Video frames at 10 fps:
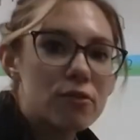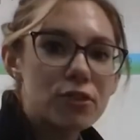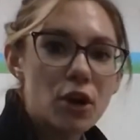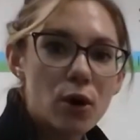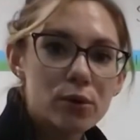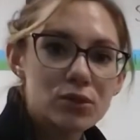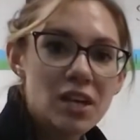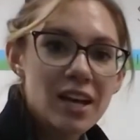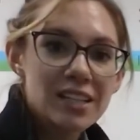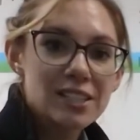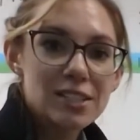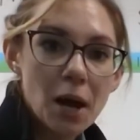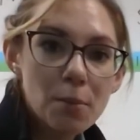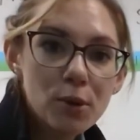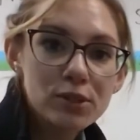of those
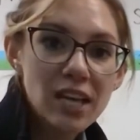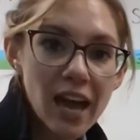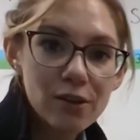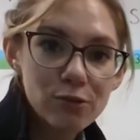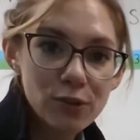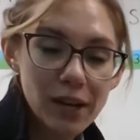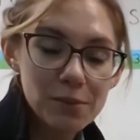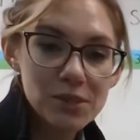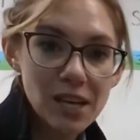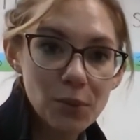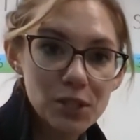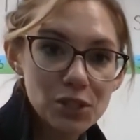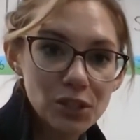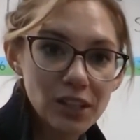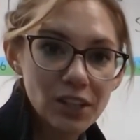double 10 frames that we
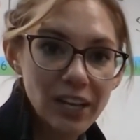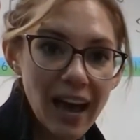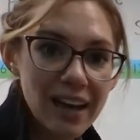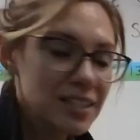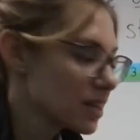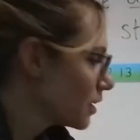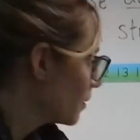took a look at.